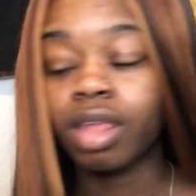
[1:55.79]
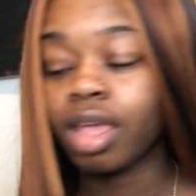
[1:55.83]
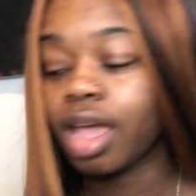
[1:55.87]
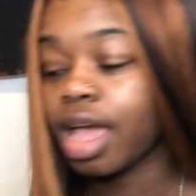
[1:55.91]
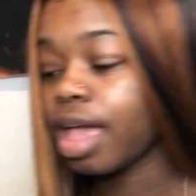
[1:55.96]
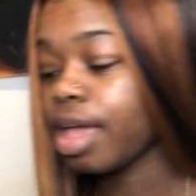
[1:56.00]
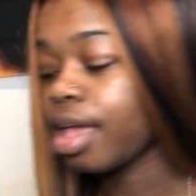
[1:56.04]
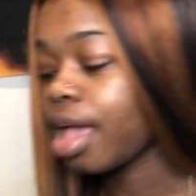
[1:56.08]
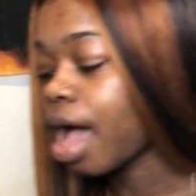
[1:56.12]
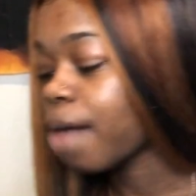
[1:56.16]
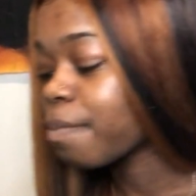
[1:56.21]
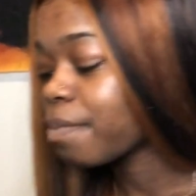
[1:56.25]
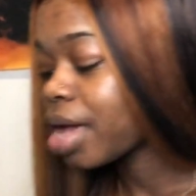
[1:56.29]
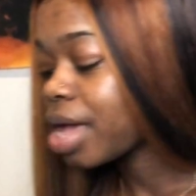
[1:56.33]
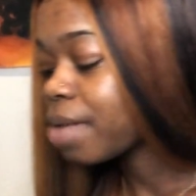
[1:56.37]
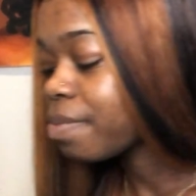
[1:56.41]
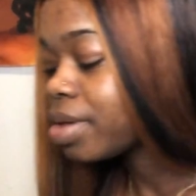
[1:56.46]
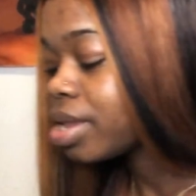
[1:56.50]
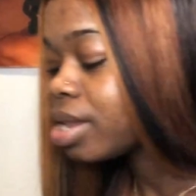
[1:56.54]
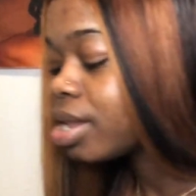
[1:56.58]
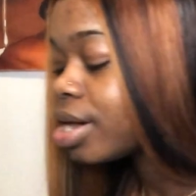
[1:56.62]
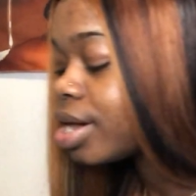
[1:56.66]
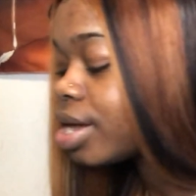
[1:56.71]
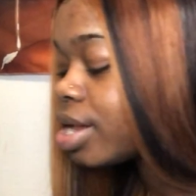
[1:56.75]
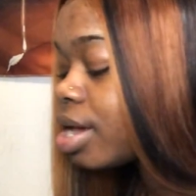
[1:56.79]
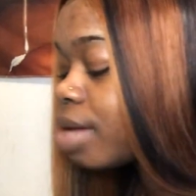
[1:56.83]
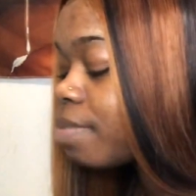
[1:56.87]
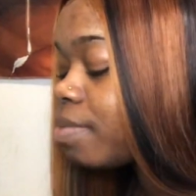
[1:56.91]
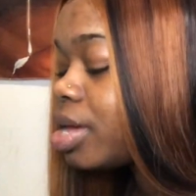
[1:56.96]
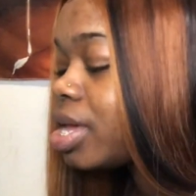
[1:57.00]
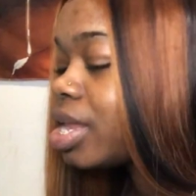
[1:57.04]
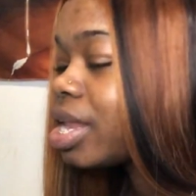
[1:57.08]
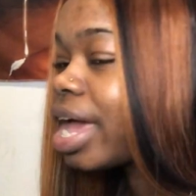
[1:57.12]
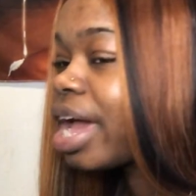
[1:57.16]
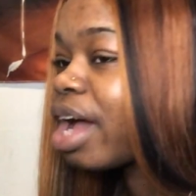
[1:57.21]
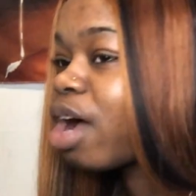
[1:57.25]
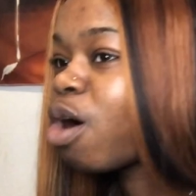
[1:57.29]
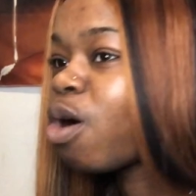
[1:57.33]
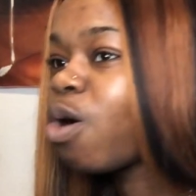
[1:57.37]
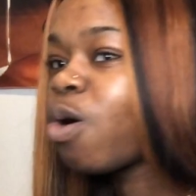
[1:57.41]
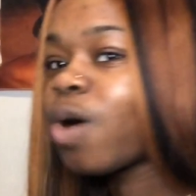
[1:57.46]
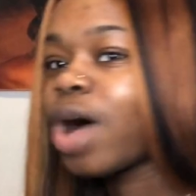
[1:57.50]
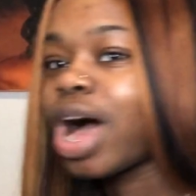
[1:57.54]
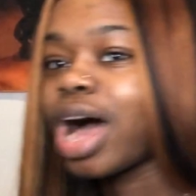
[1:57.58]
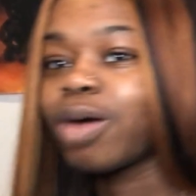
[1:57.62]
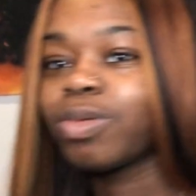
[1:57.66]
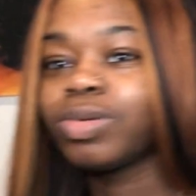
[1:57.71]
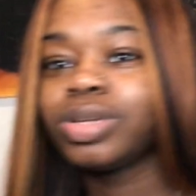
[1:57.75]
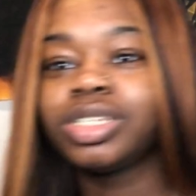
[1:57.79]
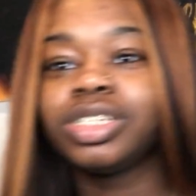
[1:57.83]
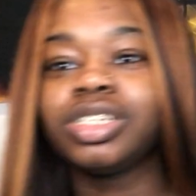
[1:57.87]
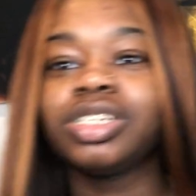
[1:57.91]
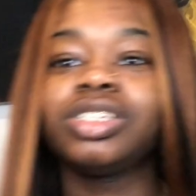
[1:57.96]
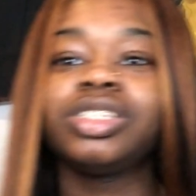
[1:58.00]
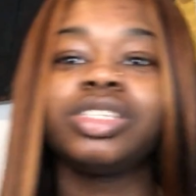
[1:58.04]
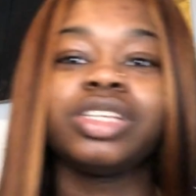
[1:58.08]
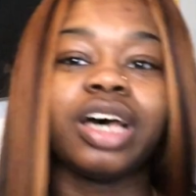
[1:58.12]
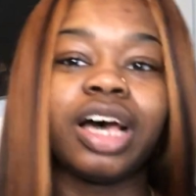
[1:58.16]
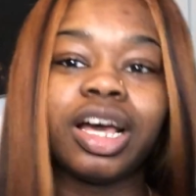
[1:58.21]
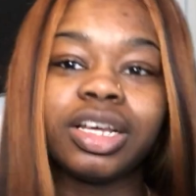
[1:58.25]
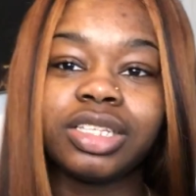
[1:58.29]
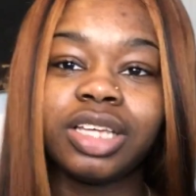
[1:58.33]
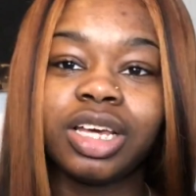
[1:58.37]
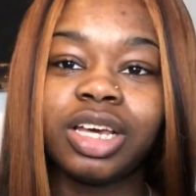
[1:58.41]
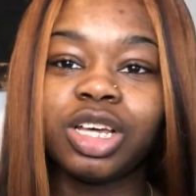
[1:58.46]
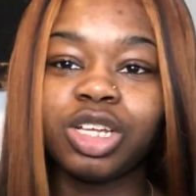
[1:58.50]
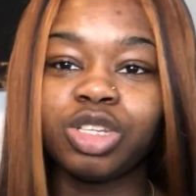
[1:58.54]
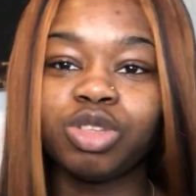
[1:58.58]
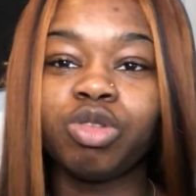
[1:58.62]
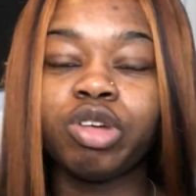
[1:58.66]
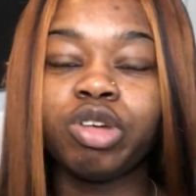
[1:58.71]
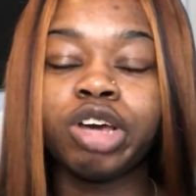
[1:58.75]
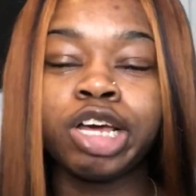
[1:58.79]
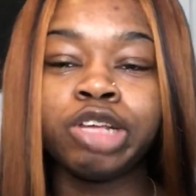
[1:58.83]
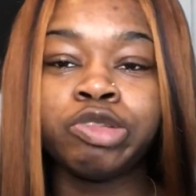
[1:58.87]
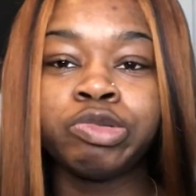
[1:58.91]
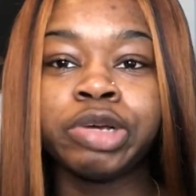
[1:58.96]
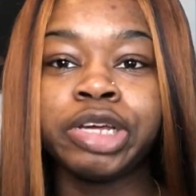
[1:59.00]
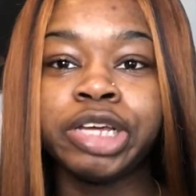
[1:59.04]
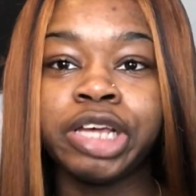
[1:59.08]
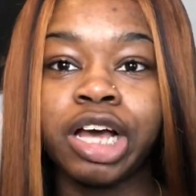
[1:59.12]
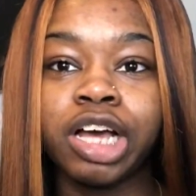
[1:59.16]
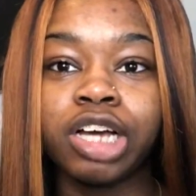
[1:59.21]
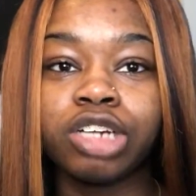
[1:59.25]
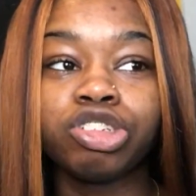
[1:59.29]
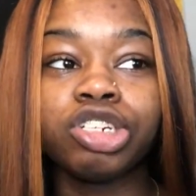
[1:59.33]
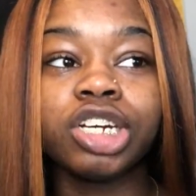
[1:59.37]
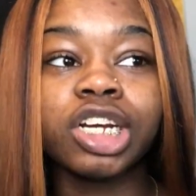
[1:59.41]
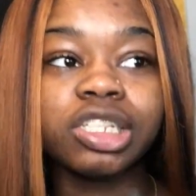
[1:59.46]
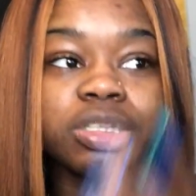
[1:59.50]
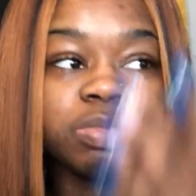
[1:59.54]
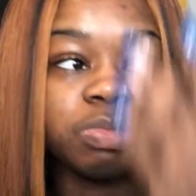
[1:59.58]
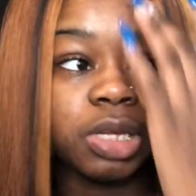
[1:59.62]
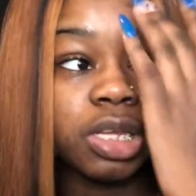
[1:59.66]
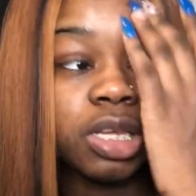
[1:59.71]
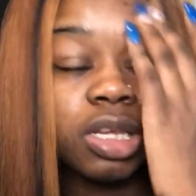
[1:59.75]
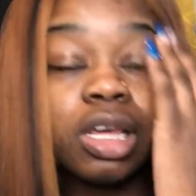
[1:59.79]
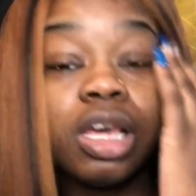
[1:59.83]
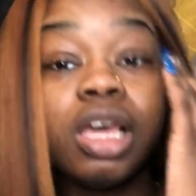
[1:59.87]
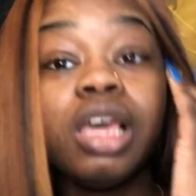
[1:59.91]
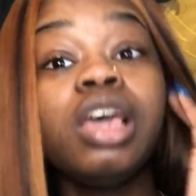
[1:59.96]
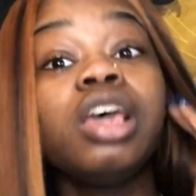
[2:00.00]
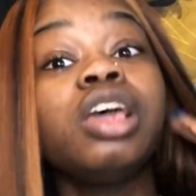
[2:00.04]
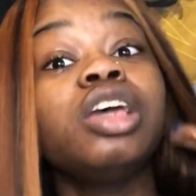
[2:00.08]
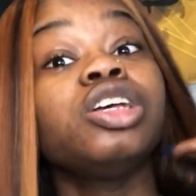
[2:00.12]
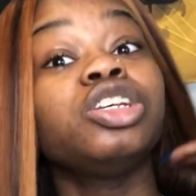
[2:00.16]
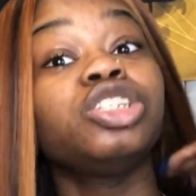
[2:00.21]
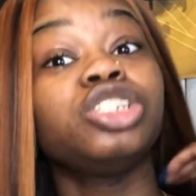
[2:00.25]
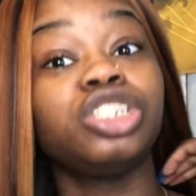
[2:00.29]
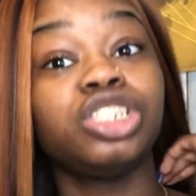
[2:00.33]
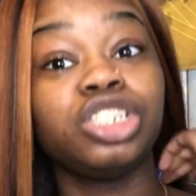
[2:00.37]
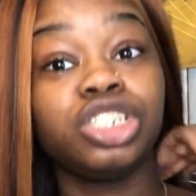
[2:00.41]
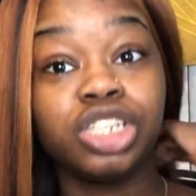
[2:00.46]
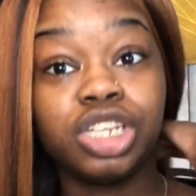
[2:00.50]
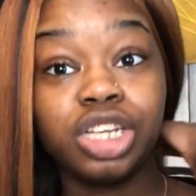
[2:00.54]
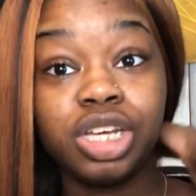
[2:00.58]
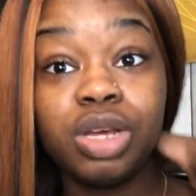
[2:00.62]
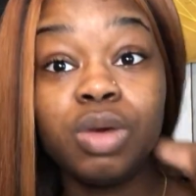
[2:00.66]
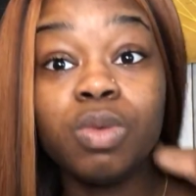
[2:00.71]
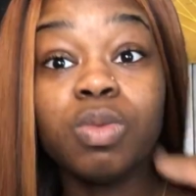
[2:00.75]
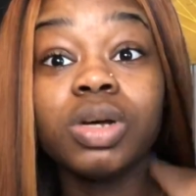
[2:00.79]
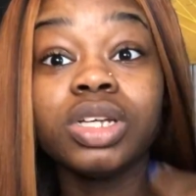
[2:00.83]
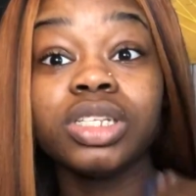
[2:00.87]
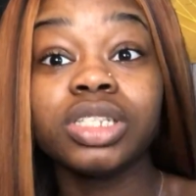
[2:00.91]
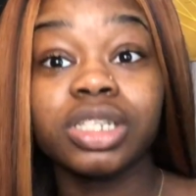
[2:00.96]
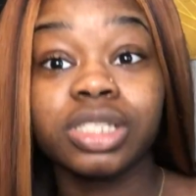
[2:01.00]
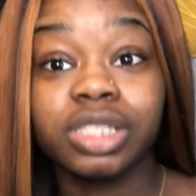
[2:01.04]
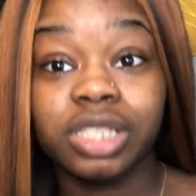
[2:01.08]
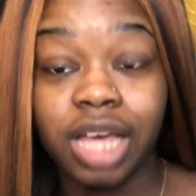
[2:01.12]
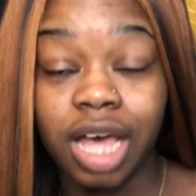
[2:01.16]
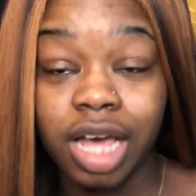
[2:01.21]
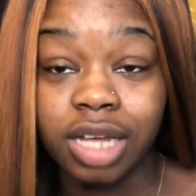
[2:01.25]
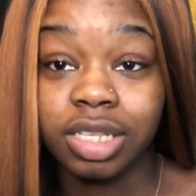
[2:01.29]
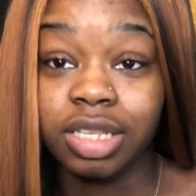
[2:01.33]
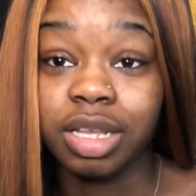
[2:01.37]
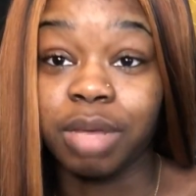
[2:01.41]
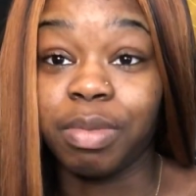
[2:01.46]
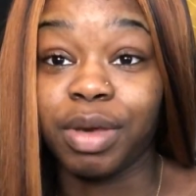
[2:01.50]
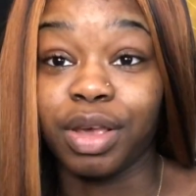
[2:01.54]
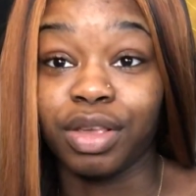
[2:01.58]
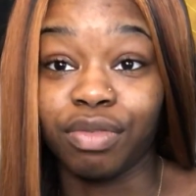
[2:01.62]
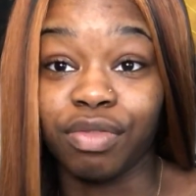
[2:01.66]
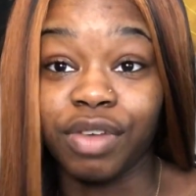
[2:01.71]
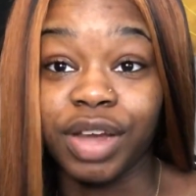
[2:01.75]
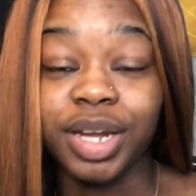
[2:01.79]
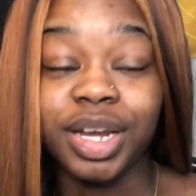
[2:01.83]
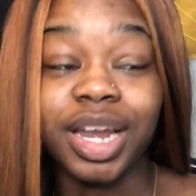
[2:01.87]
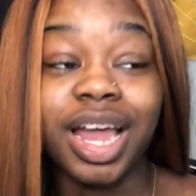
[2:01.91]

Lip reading: And y'all might be looking at me like, oh, how is this toxic because you guys were young? Trust me, she was a toxic best friend.